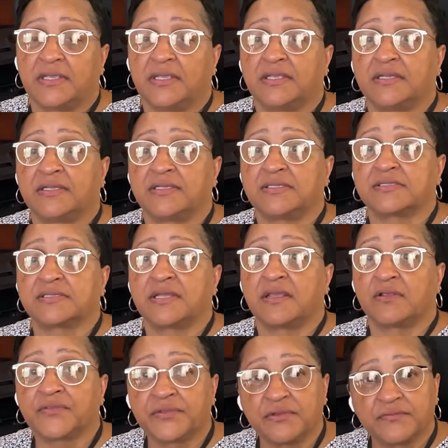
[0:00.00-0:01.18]
it is
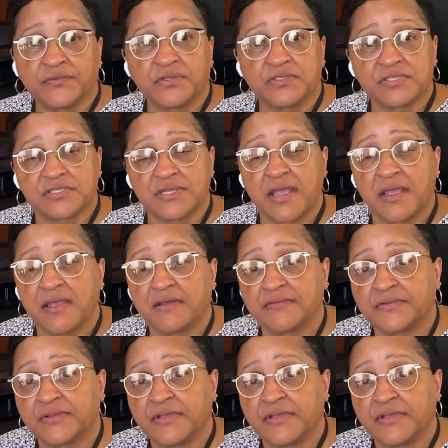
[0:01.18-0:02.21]
healthier for your staff,